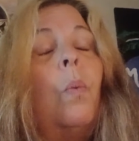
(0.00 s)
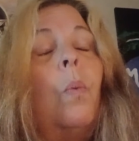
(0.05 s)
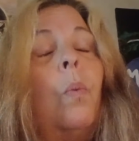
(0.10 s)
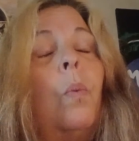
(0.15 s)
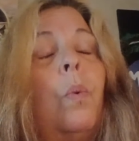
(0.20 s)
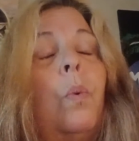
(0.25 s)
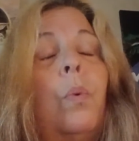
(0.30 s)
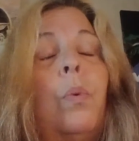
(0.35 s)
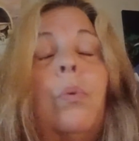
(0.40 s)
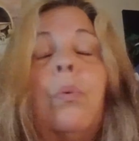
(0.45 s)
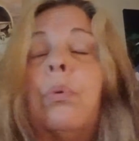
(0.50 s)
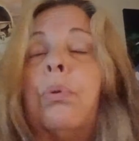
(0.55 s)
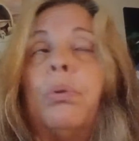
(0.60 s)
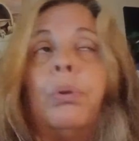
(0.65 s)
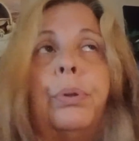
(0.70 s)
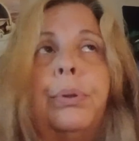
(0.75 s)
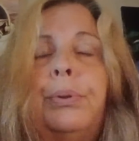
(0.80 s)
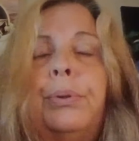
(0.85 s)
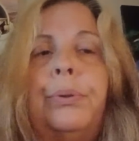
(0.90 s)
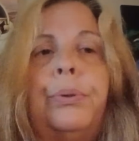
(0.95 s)
Ooh,
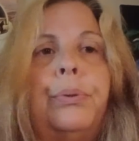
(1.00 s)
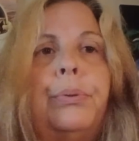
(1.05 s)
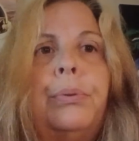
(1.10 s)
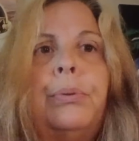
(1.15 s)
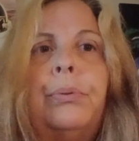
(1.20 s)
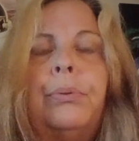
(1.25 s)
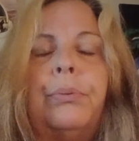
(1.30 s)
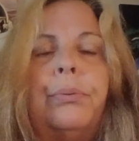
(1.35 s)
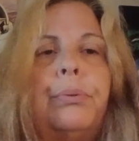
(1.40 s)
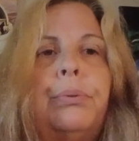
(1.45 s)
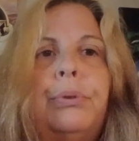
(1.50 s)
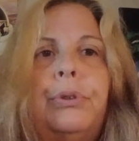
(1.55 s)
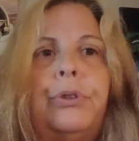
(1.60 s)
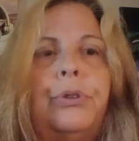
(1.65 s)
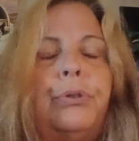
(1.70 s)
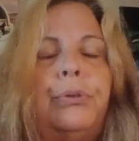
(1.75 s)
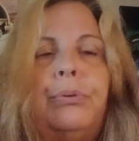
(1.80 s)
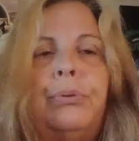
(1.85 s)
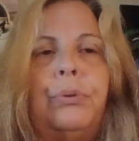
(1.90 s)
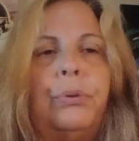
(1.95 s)
ooh,
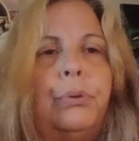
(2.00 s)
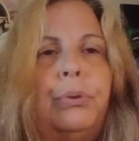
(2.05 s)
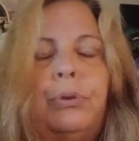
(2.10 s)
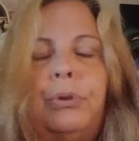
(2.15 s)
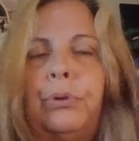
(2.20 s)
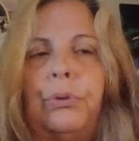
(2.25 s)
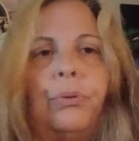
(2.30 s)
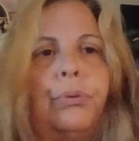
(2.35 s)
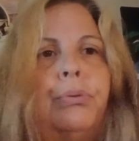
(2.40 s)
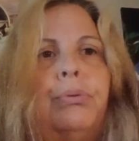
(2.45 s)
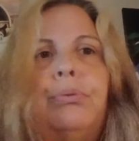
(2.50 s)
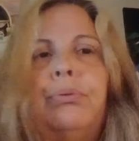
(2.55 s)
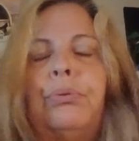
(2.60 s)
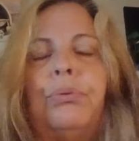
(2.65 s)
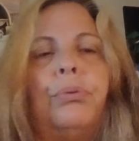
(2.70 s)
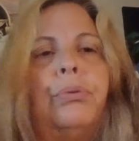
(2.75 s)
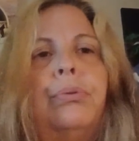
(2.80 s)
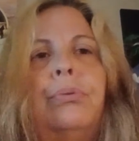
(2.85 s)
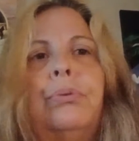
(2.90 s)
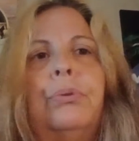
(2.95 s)

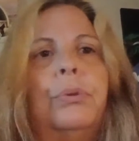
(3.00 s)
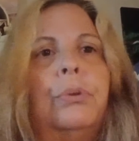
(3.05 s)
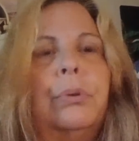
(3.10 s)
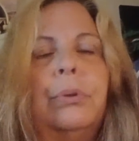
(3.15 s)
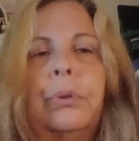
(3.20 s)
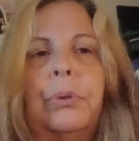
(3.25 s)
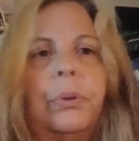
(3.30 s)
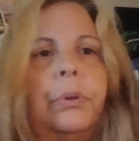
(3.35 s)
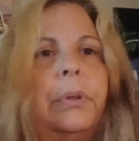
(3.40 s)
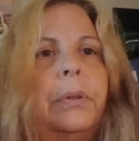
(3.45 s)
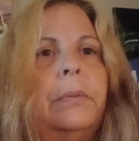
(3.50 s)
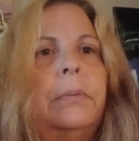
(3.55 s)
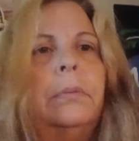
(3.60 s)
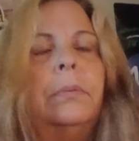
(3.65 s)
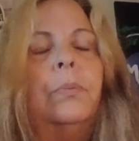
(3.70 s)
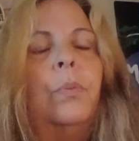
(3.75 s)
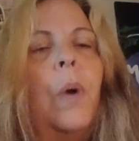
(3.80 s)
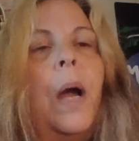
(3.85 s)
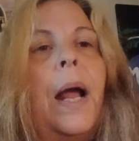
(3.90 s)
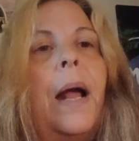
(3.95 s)
shoo.
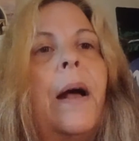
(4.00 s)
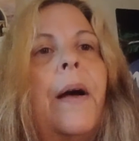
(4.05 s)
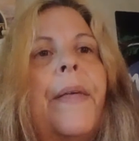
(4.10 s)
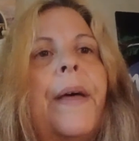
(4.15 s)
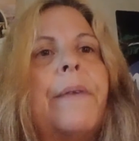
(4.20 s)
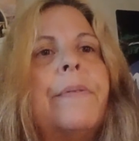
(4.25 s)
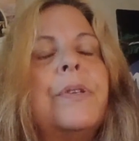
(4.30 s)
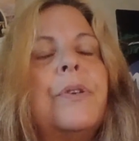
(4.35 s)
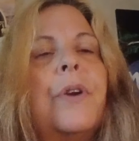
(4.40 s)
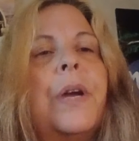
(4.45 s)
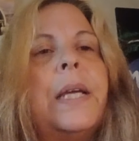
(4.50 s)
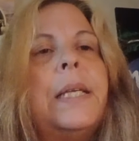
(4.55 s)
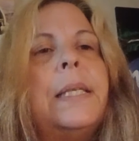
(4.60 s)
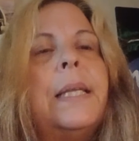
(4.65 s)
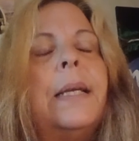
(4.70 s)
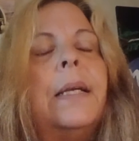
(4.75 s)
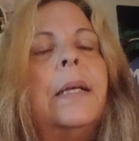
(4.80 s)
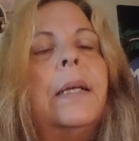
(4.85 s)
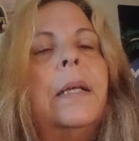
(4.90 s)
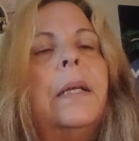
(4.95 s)
Wow, that was
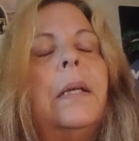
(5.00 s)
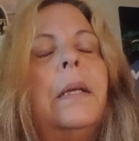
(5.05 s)
crazy.